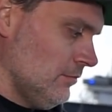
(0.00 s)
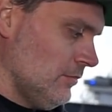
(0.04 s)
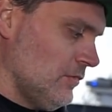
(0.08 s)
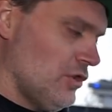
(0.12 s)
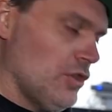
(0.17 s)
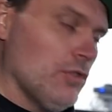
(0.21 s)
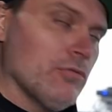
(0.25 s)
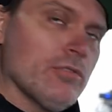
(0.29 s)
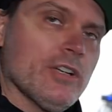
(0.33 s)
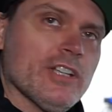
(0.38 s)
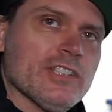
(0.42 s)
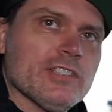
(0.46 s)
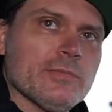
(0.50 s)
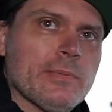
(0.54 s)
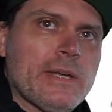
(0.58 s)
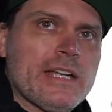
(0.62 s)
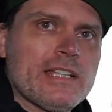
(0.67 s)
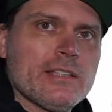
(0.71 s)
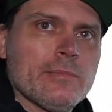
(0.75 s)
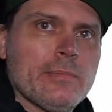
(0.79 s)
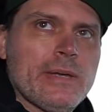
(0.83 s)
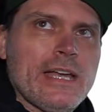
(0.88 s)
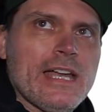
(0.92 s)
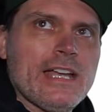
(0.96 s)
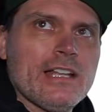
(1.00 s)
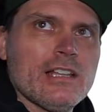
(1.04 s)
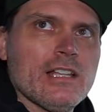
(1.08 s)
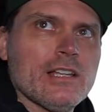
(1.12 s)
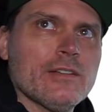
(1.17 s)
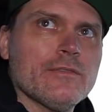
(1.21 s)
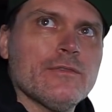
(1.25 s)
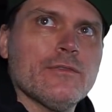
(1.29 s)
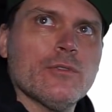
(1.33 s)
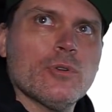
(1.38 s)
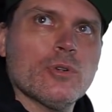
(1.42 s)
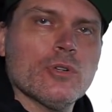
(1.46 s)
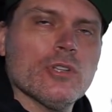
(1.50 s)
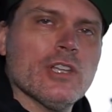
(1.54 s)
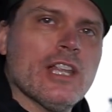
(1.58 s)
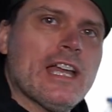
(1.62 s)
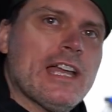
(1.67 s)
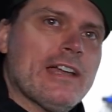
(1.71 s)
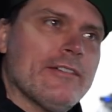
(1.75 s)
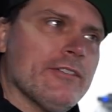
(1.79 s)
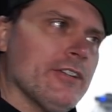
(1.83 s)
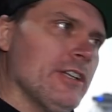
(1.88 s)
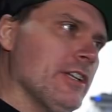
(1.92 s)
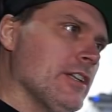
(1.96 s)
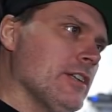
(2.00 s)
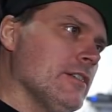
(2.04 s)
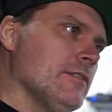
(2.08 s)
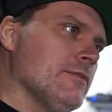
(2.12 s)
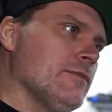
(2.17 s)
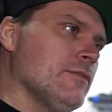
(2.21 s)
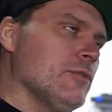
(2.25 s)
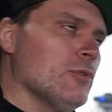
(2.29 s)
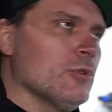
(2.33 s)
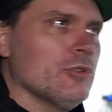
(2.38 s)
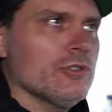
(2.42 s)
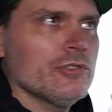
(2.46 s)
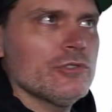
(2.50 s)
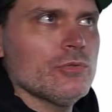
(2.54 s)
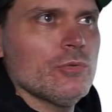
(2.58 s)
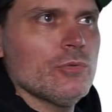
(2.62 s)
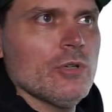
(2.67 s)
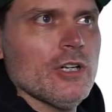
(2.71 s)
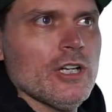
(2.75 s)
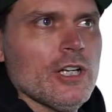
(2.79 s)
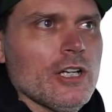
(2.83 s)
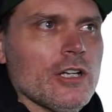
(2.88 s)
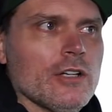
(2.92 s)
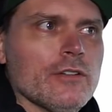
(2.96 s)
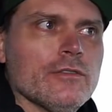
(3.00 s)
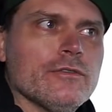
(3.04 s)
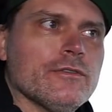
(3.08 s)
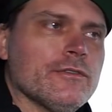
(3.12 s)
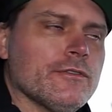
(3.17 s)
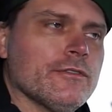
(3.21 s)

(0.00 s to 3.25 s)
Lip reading: 2 runs back to back, like 411, 412.